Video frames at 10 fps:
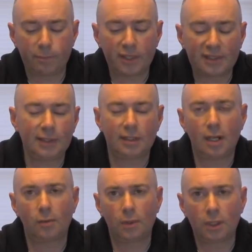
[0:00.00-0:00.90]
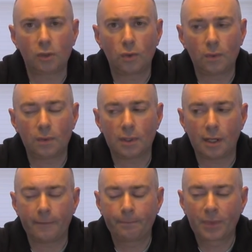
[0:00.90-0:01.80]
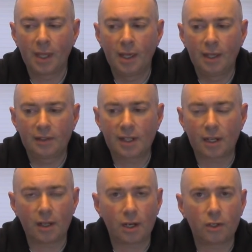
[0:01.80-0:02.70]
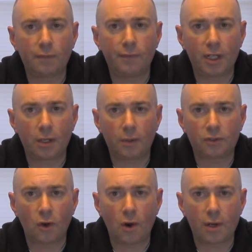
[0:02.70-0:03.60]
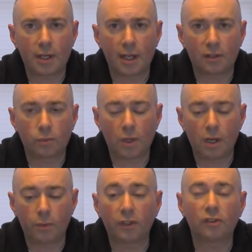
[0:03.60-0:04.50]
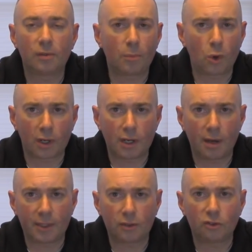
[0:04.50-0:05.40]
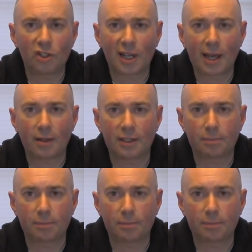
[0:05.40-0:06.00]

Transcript: Plus, he's got a really cool uh, He's got a lot of good videos on it as well with some more coming, so check out his